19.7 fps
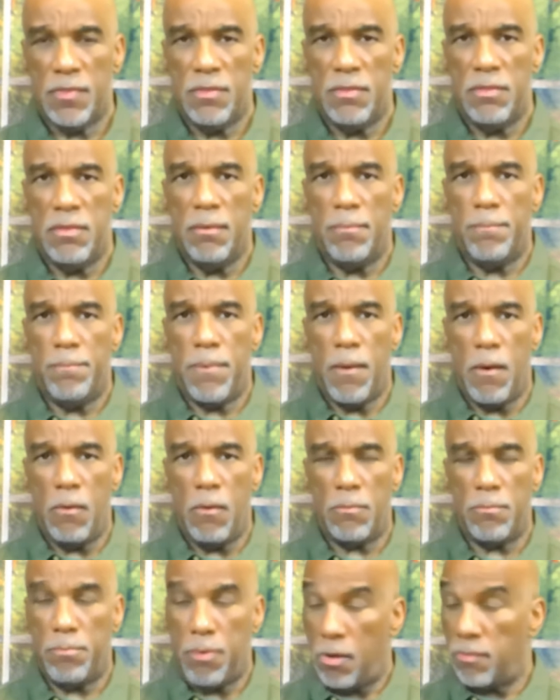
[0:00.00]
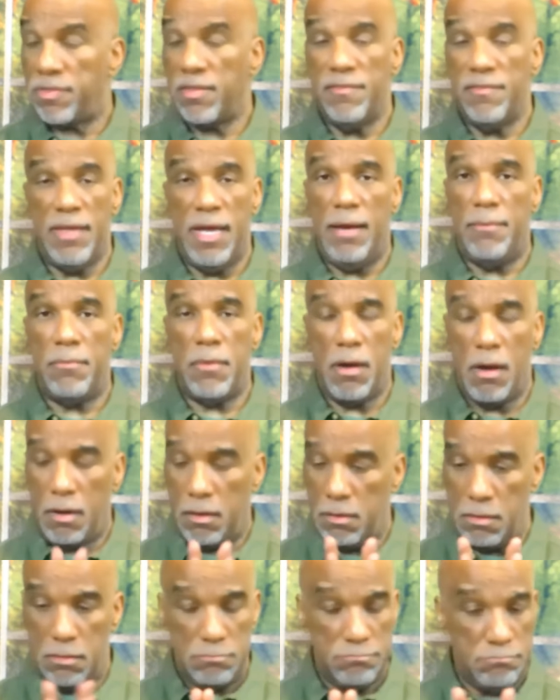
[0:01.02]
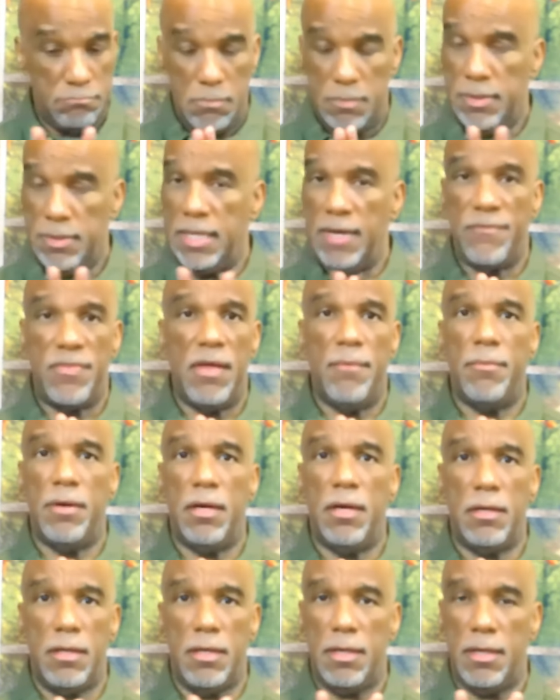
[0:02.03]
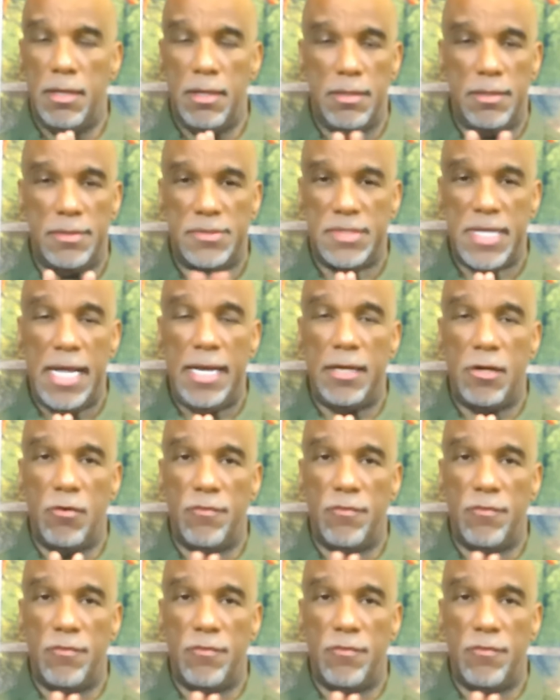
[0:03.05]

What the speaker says: Both of them are give them a standing